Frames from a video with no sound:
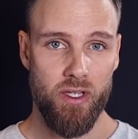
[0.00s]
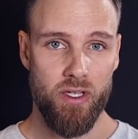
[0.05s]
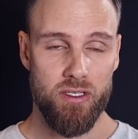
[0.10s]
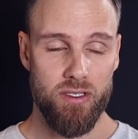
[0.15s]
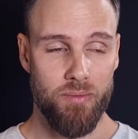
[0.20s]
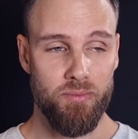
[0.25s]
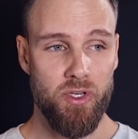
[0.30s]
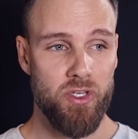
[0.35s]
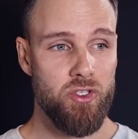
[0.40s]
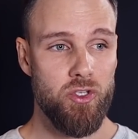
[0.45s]

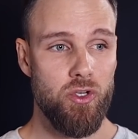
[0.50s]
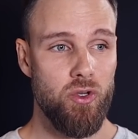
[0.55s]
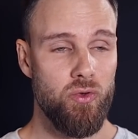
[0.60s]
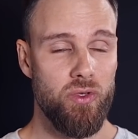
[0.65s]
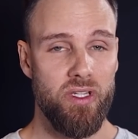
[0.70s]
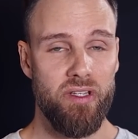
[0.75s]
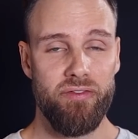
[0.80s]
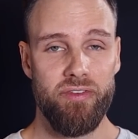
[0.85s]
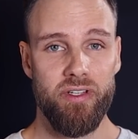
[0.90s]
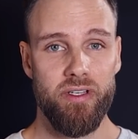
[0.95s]
Sometimes you
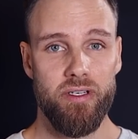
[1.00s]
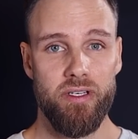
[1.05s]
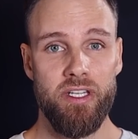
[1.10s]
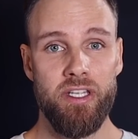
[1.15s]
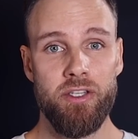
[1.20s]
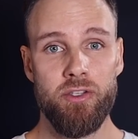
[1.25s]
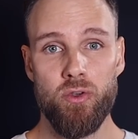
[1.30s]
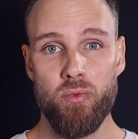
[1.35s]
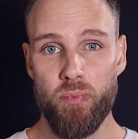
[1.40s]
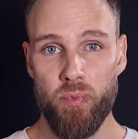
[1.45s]
don't even
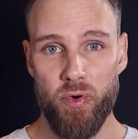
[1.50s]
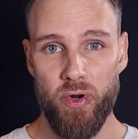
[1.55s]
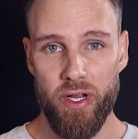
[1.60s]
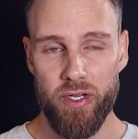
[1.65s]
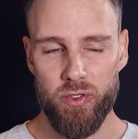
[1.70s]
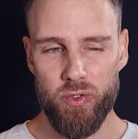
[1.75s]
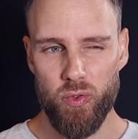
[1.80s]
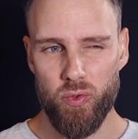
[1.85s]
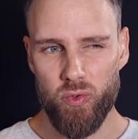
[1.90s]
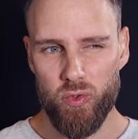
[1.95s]
need to pray
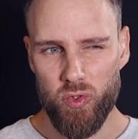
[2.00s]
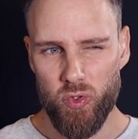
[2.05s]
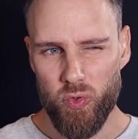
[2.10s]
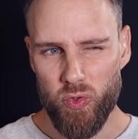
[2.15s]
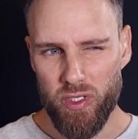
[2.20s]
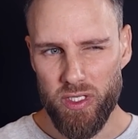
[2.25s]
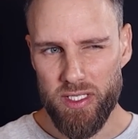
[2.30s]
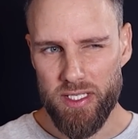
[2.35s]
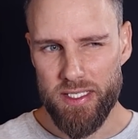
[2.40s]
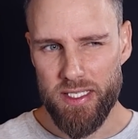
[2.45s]
to, to
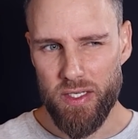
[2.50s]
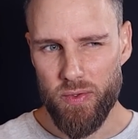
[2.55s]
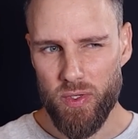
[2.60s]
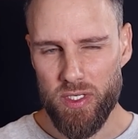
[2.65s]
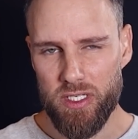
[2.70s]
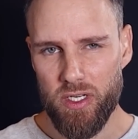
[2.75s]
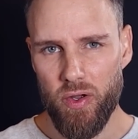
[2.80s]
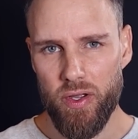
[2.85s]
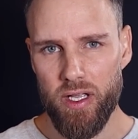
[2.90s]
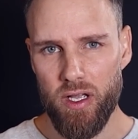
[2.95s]
really see
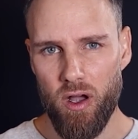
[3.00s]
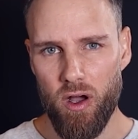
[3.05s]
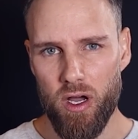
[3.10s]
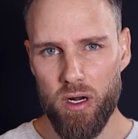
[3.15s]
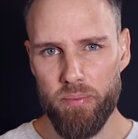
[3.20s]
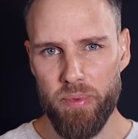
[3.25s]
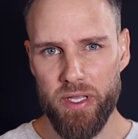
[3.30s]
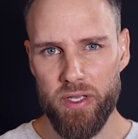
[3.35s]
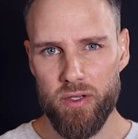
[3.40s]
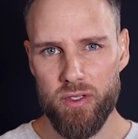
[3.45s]
what's going
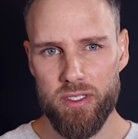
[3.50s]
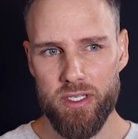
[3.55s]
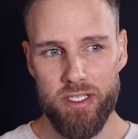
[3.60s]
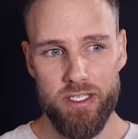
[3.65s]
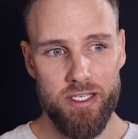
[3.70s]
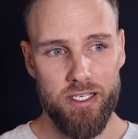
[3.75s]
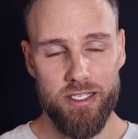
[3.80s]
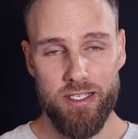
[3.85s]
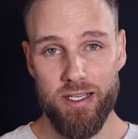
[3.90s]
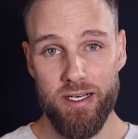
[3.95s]
on because
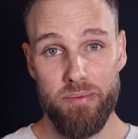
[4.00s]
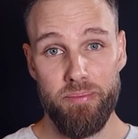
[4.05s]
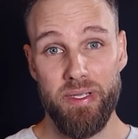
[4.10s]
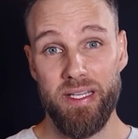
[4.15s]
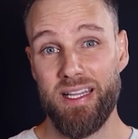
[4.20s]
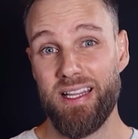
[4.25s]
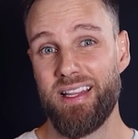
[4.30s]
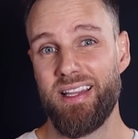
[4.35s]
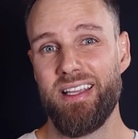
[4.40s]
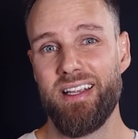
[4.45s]
it's just going to be
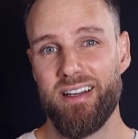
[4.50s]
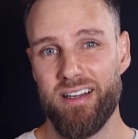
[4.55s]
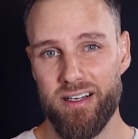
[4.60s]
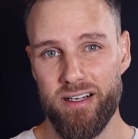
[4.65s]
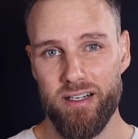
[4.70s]
clear.